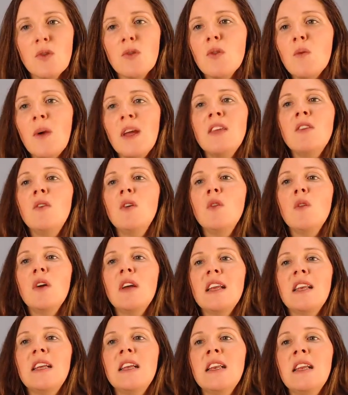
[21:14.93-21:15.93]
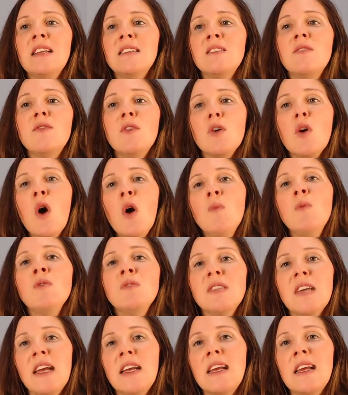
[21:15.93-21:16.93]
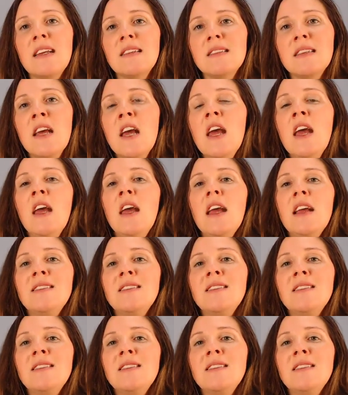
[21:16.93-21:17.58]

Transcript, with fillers: Or the way you can look at it is, if you're homozygous,